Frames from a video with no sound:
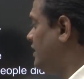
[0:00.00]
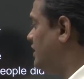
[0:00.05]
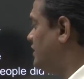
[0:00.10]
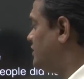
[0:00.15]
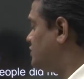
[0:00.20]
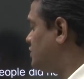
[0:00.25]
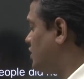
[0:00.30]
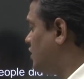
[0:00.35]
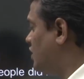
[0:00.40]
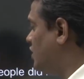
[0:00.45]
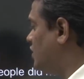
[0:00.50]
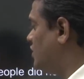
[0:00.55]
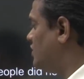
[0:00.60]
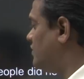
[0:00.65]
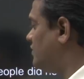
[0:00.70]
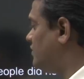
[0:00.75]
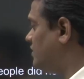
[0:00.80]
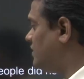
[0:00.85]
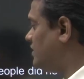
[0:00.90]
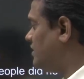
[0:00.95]
So
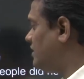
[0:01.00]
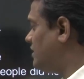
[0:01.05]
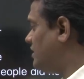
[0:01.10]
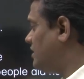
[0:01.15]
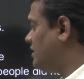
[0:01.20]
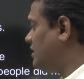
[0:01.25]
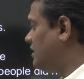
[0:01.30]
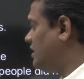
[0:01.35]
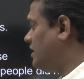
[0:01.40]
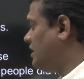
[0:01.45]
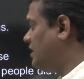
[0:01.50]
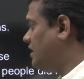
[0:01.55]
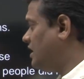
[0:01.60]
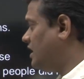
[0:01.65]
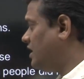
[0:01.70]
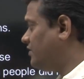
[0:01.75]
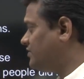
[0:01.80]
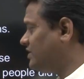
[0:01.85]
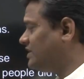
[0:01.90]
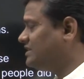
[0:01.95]

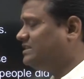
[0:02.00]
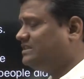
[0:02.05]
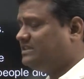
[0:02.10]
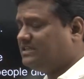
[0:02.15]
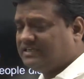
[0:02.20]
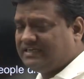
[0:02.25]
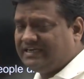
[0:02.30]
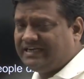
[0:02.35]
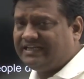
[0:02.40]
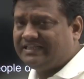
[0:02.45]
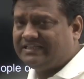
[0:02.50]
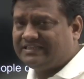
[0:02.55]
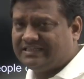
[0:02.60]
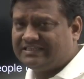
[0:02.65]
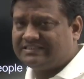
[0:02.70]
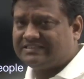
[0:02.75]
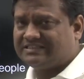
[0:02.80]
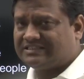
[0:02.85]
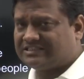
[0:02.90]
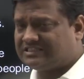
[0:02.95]
after reading
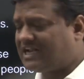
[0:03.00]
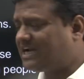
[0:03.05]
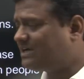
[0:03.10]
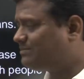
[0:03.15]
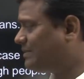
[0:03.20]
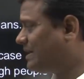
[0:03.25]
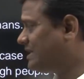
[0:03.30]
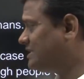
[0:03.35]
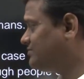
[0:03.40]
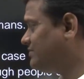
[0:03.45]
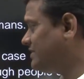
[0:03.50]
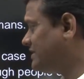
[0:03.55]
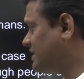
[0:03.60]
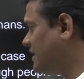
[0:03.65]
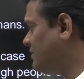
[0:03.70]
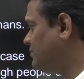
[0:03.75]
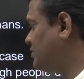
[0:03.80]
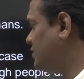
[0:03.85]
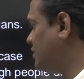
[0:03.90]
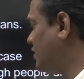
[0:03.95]
these statements, we
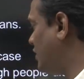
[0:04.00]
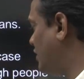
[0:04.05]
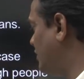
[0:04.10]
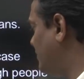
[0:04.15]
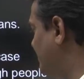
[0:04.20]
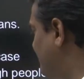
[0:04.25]
come to know